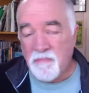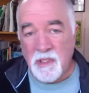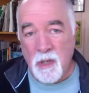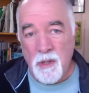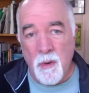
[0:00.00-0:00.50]

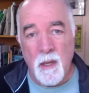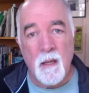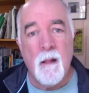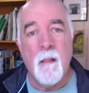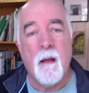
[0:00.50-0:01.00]
go do it.
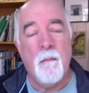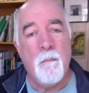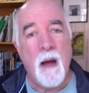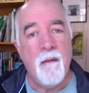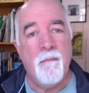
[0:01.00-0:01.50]

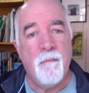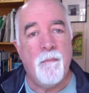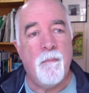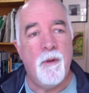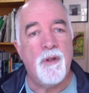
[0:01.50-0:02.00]

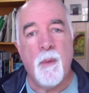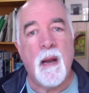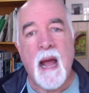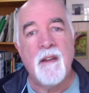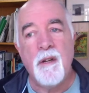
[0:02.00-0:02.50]
Usually
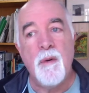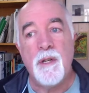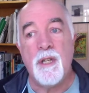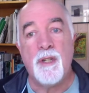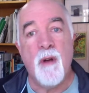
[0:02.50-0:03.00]
what I do
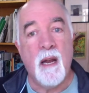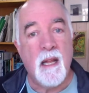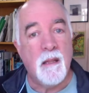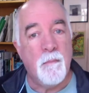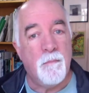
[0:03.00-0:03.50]
is just try to
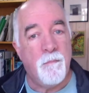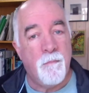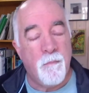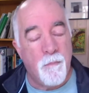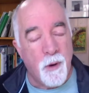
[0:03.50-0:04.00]
get the
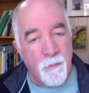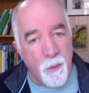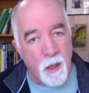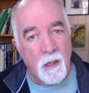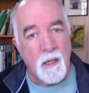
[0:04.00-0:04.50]
print
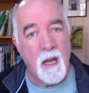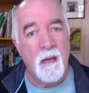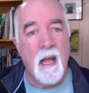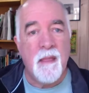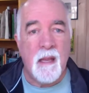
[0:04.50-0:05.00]
book
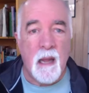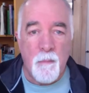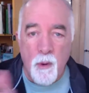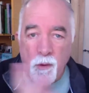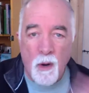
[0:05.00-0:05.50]
done, and then I
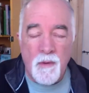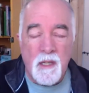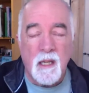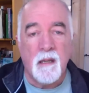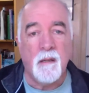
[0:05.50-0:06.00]
move it over
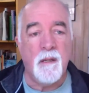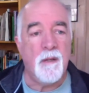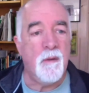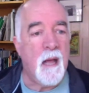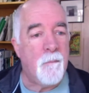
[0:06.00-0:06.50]
to Kindle and
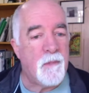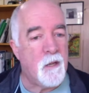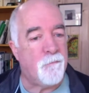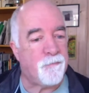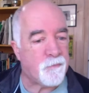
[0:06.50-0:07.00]
do that.
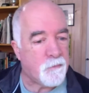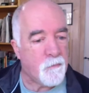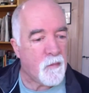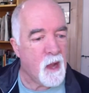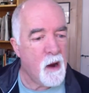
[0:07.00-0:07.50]
So,
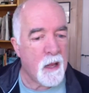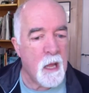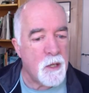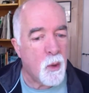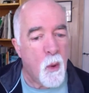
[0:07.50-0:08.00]
all right.
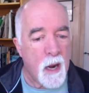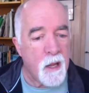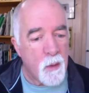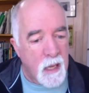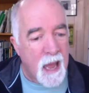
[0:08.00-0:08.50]
So where do
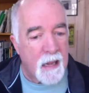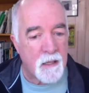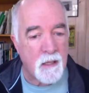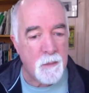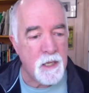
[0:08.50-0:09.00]
you get
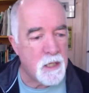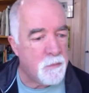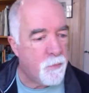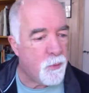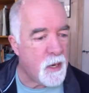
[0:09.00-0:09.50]
it? So let me
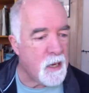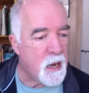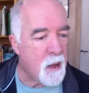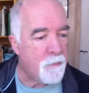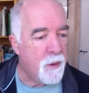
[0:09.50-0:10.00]
just bring
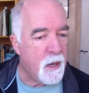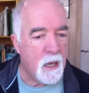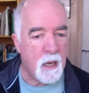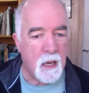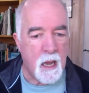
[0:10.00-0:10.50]
up,
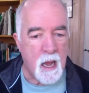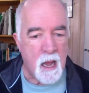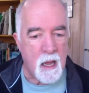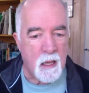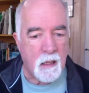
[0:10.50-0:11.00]

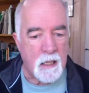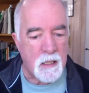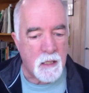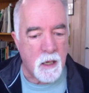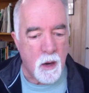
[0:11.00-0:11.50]

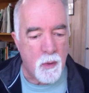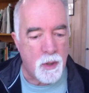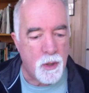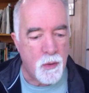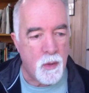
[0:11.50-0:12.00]
let's go
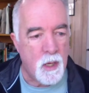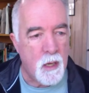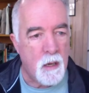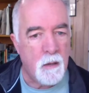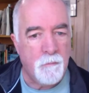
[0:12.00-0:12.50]
to
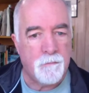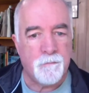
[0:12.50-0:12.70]
here